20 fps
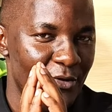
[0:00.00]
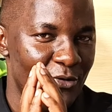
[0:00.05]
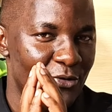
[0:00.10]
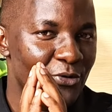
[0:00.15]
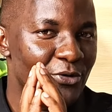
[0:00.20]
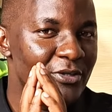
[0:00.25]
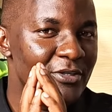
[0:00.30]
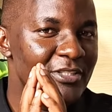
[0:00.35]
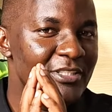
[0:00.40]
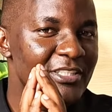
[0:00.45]

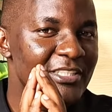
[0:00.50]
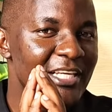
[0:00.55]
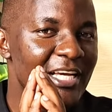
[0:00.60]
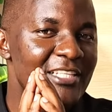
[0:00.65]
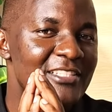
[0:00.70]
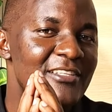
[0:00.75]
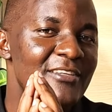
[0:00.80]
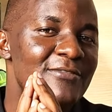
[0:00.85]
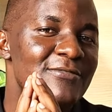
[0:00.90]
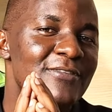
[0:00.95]
Don't
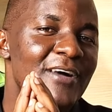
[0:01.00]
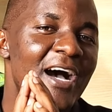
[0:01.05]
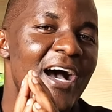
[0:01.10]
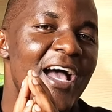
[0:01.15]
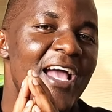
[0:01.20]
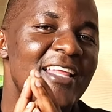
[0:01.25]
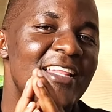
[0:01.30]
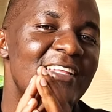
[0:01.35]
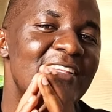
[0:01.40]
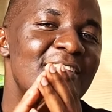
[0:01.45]

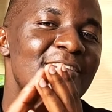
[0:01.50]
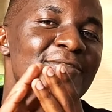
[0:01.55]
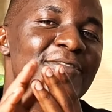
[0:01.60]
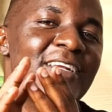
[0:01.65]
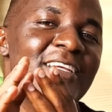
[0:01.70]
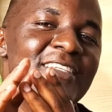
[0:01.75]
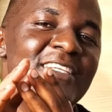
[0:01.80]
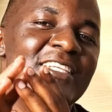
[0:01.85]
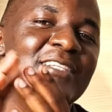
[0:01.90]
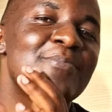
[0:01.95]
justify the
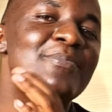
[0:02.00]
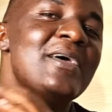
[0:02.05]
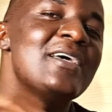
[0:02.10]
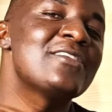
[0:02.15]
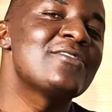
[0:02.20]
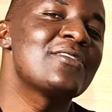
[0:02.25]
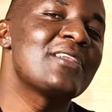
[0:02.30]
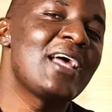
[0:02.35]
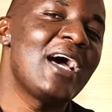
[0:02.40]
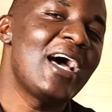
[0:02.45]
differences
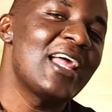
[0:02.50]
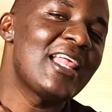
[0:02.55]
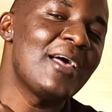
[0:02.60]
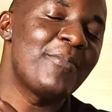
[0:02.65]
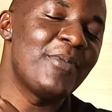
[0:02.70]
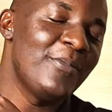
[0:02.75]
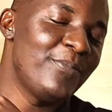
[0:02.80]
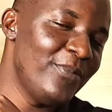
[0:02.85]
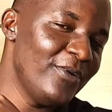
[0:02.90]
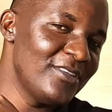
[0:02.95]
based on
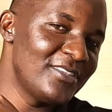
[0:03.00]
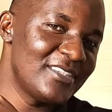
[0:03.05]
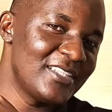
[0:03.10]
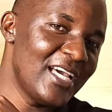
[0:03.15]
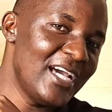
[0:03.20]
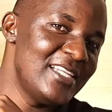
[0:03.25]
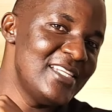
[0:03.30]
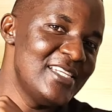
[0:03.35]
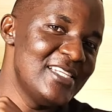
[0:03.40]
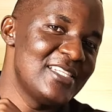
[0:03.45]
other people's
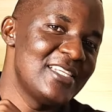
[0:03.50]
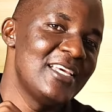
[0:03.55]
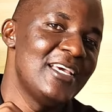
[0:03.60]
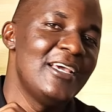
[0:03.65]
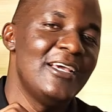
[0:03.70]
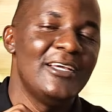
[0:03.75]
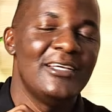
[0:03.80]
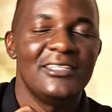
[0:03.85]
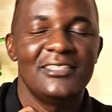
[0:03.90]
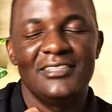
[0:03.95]
studies.
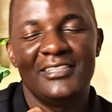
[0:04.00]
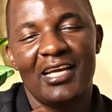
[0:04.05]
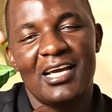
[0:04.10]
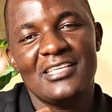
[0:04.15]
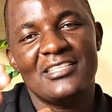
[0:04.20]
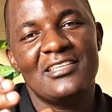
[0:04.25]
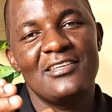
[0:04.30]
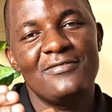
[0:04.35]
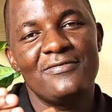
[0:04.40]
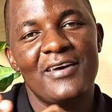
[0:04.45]

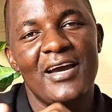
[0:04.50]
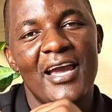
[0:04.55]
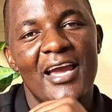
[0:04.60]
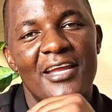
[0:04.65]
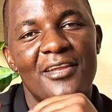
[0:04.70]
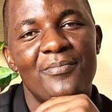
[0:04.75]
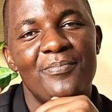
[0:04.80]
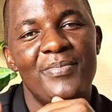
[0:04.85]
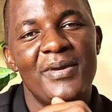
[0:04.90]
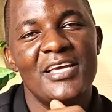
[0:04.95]
Justify
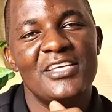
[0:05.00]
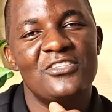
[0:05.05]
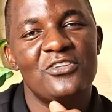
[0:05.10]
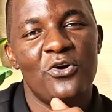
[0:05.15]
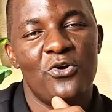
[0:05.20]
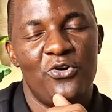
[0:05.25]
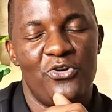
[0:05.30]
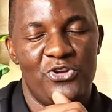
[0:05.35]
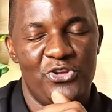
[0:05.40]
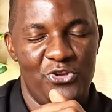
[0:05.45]
it based
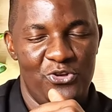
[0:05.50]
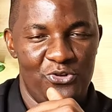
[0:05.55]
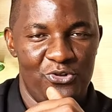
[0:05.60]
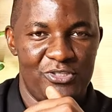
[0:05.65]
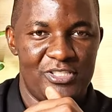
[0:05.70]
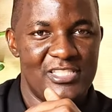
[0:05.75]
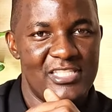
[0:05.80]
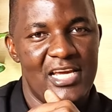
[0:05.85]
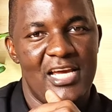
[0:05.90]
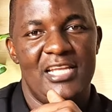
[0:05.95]
on
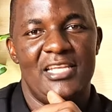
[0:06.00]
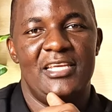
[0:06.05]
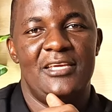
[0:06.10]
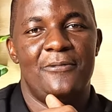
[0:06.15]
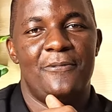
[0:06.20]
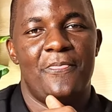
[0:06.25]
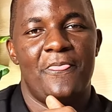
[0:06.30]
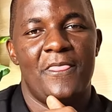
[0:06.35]
your study.